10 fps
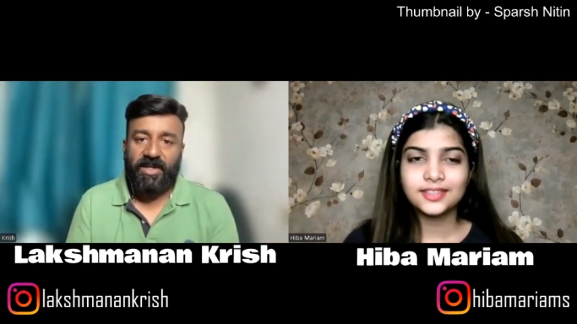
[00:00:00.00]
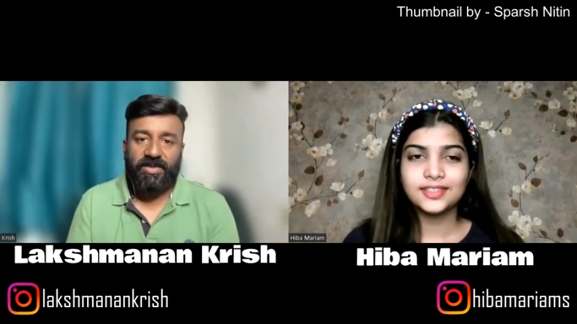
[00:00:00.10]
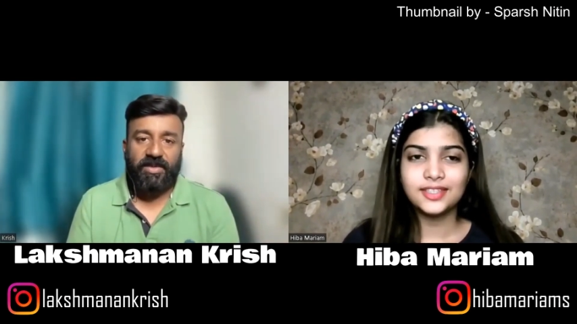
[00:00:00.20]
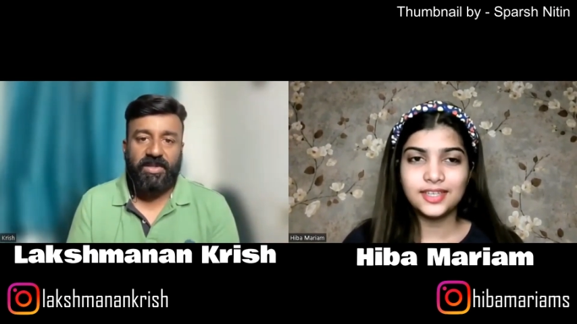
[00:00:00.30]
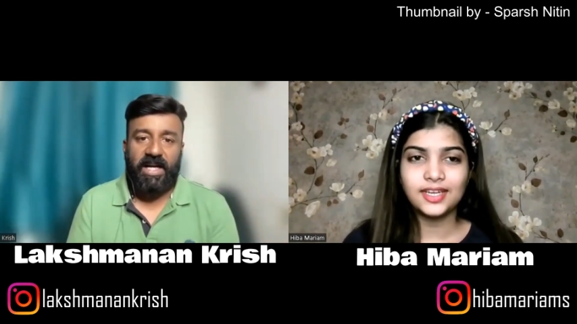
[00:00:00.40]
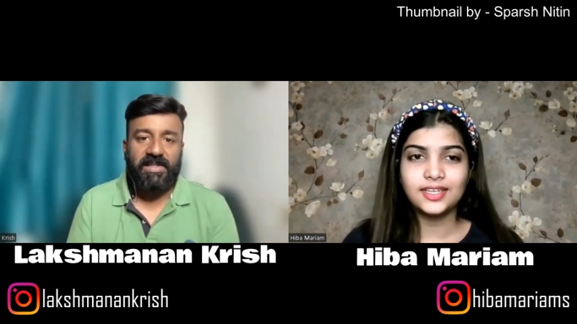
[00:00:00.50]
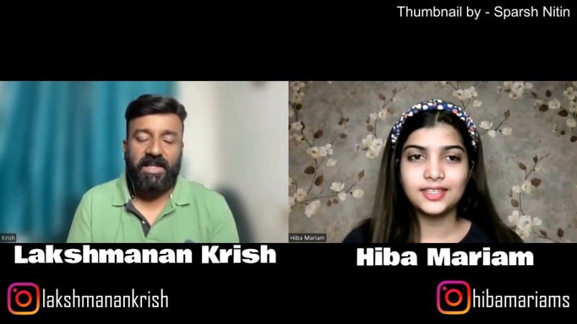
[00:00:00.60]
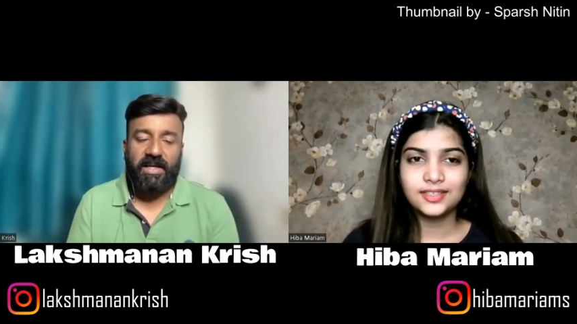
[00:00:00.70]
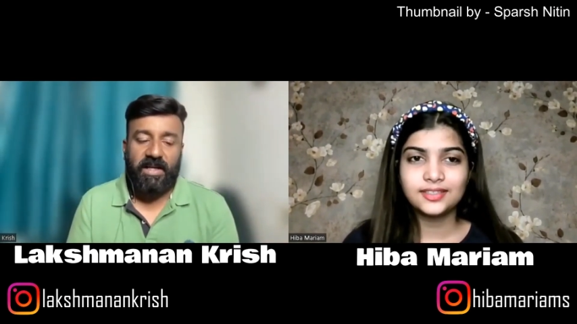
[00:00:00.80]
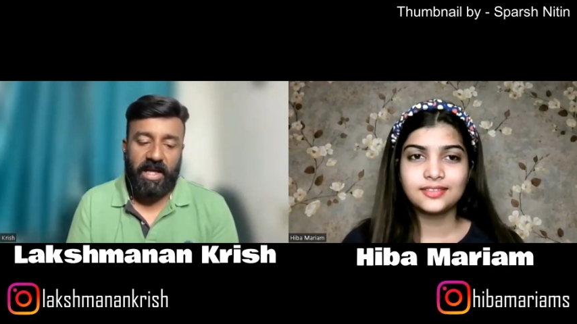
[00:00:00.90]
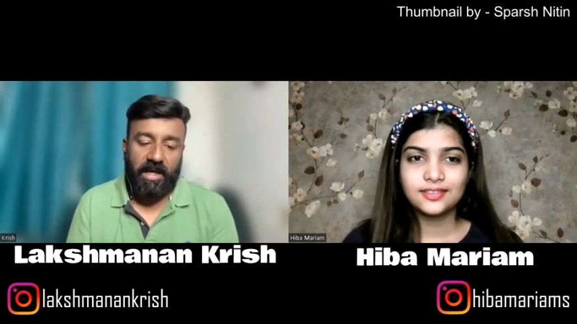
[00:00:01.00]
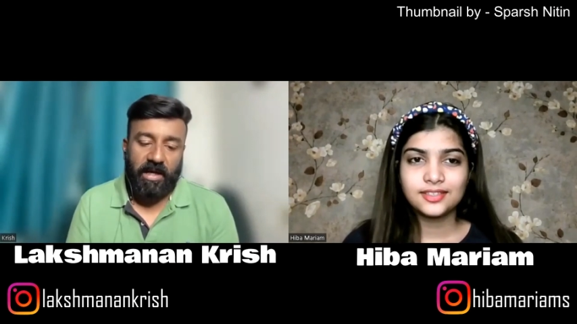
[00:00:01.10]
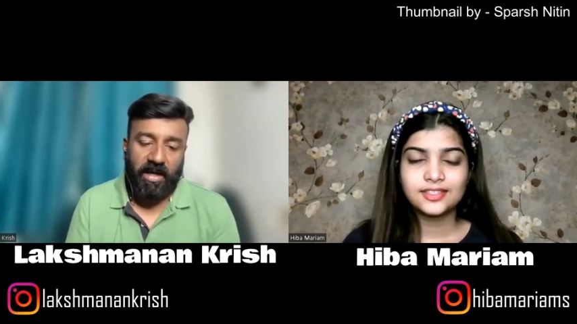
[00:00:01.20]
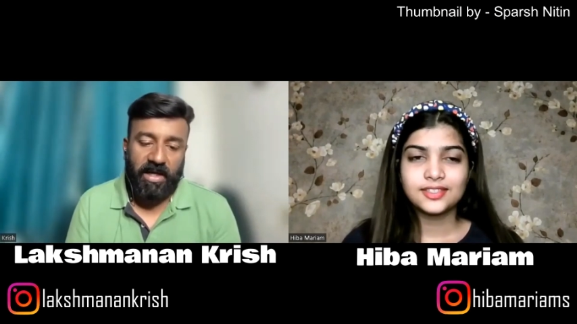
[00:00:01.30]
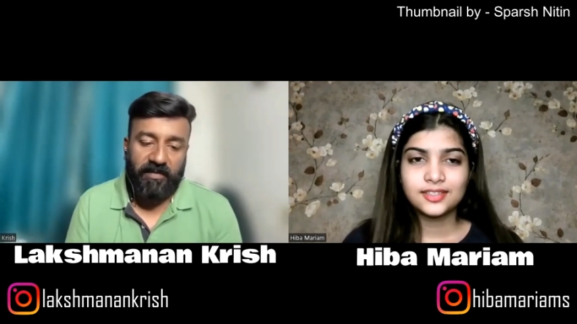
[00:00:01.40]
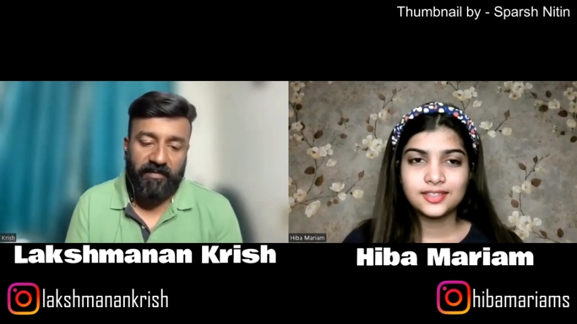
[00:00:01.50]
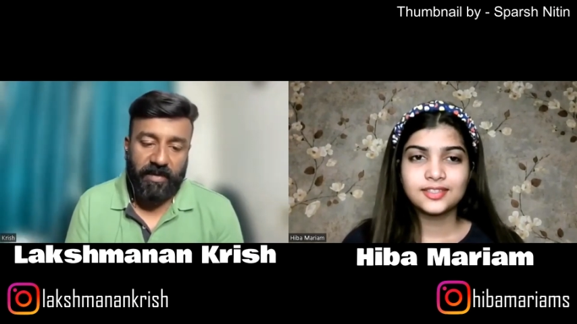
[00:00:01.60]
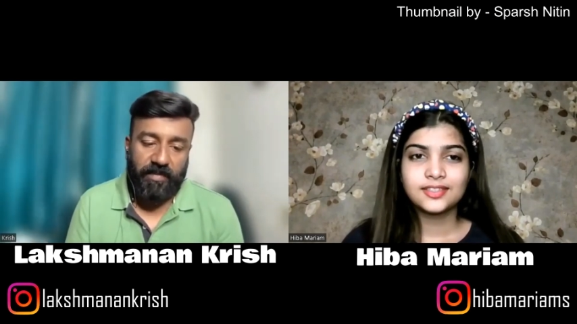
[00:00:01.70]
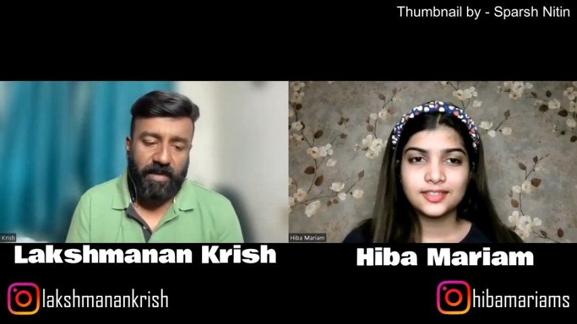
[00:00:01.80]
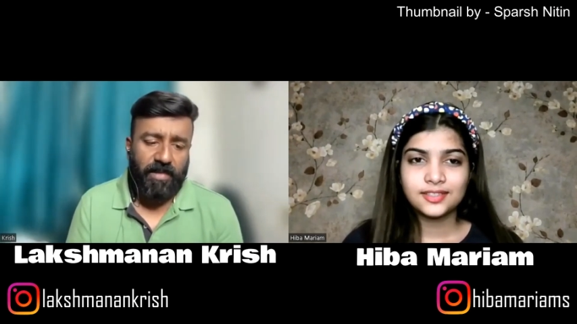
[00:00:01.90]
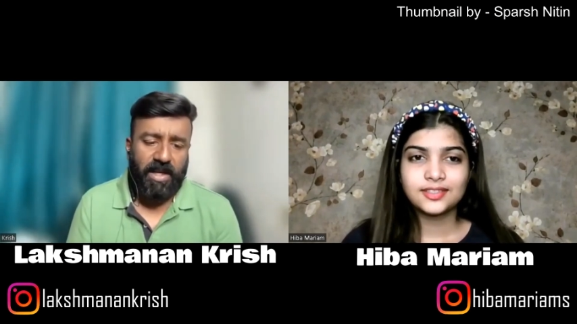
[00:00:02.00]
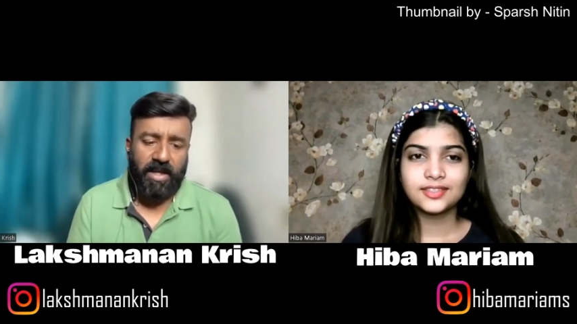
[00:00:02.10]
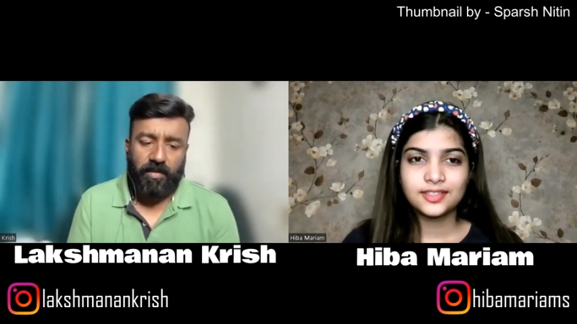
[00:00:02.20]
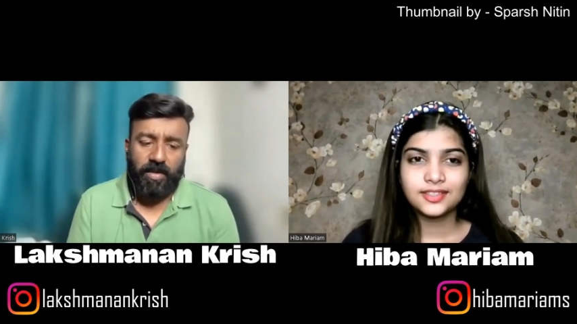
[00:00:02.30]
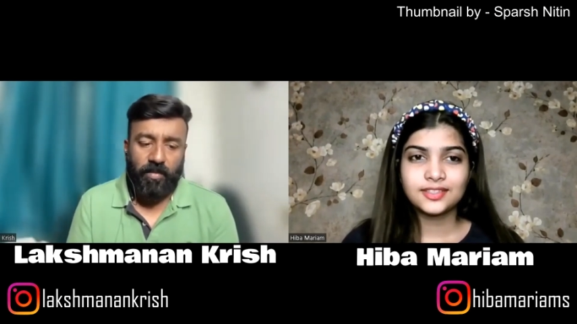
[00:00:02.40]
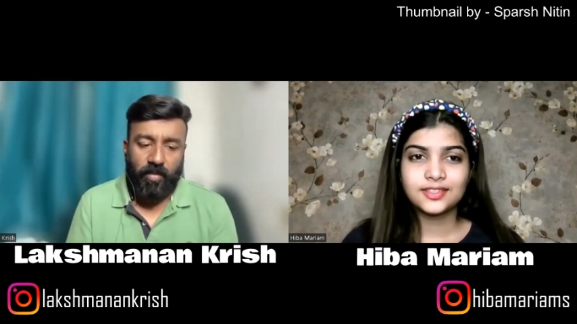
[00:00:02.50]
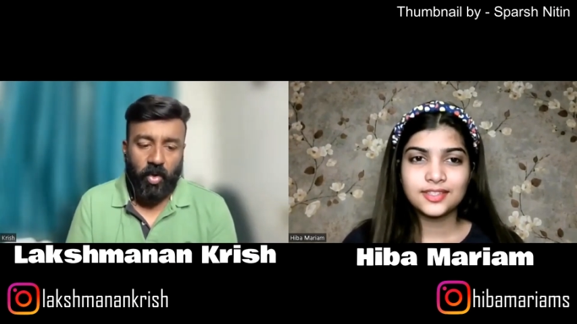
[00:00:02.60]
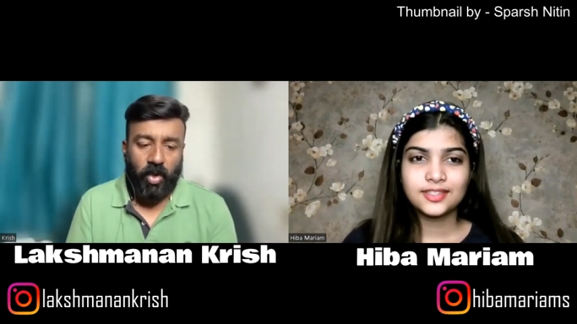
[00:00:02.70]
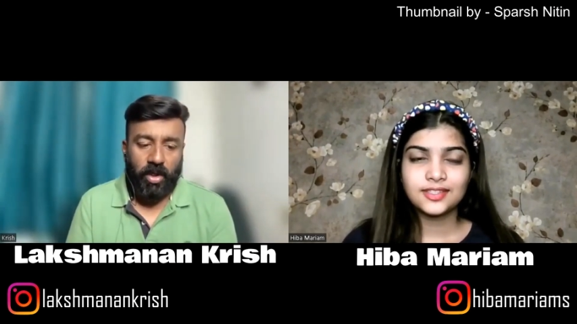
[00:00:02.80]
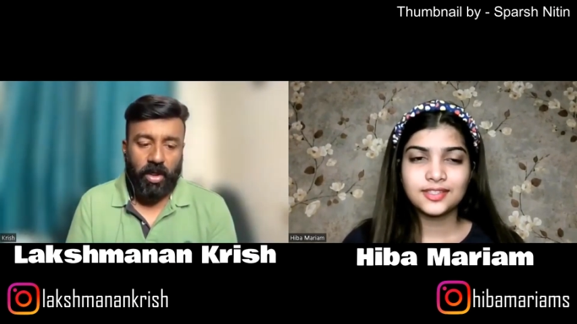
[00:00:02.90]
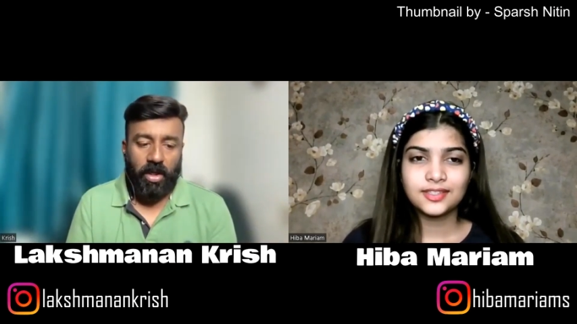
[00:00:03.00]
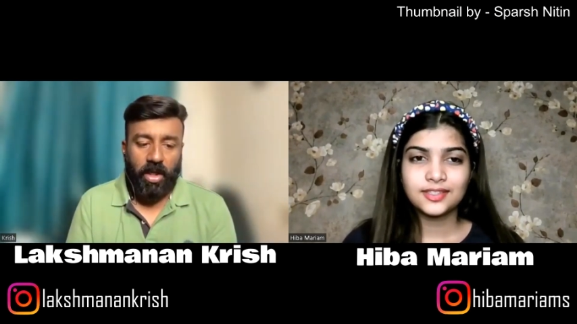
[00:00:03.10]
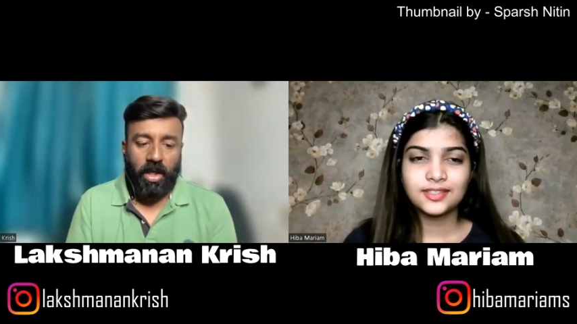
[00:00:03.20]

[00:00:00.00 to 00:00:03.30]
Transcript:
Speaker 1: So that is a great learning from them. Like the more,